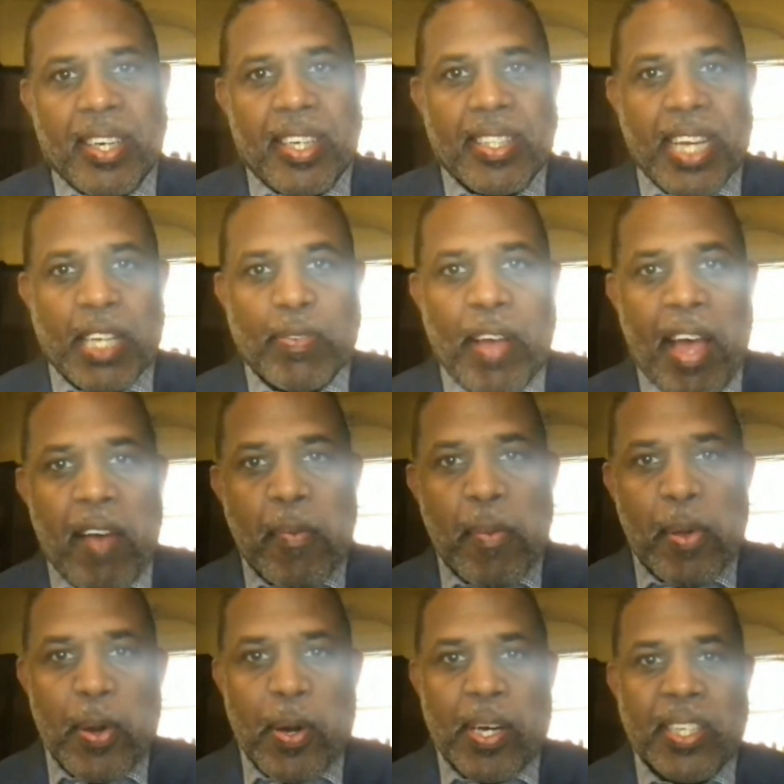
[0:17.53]
Thanks for having
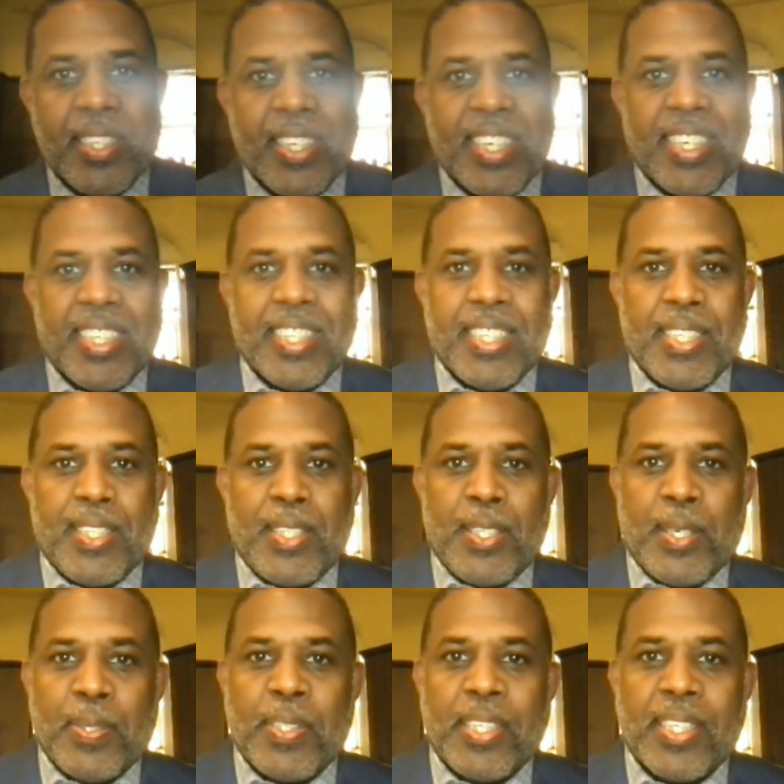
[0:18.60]
me on.
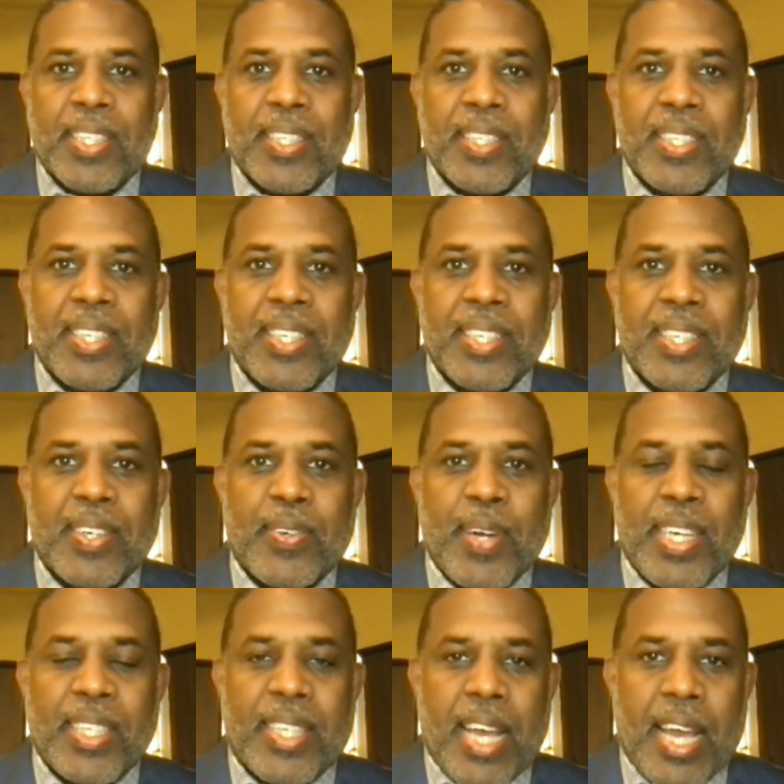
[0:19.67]
It's a
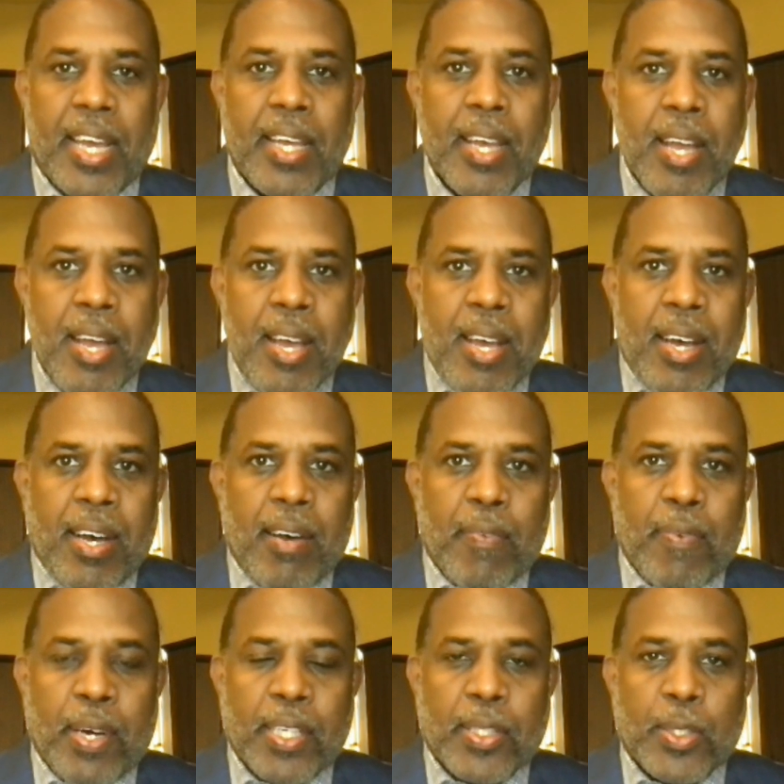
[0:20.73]
great day
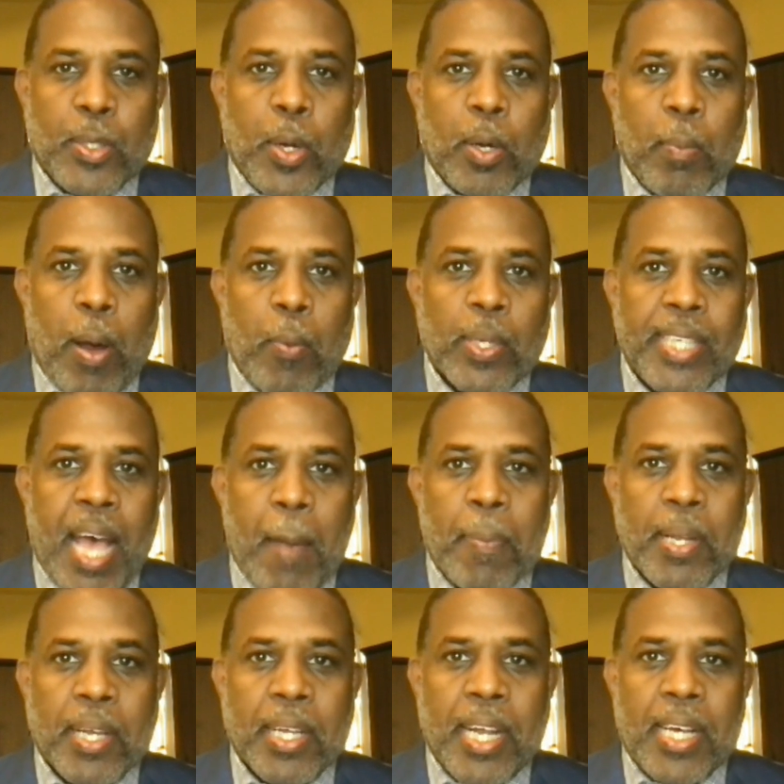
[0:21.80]
for us to talk about what's
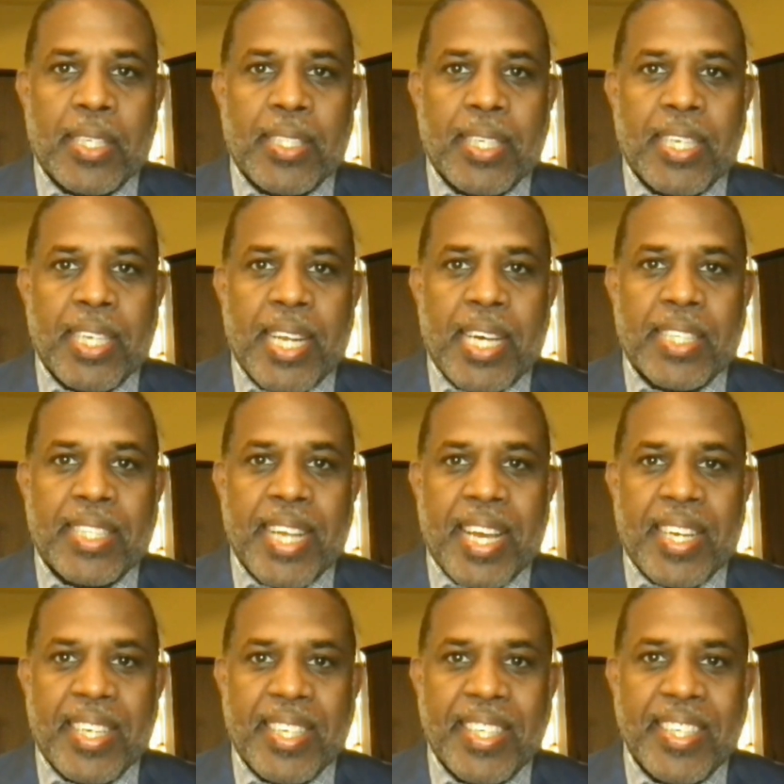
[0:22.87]
happening in our city and our state.